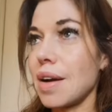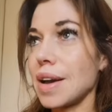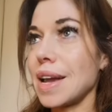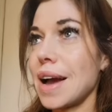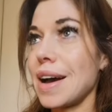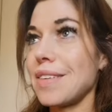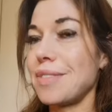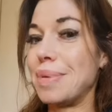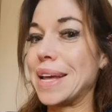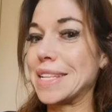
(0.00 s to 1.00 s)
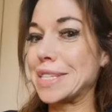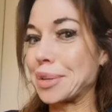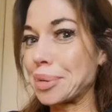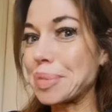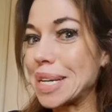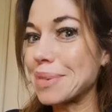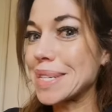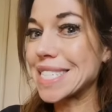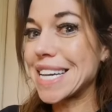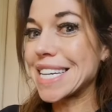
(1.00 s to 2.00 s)
I have made so many
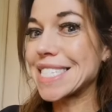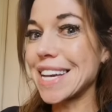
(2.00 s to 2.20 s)
mistakes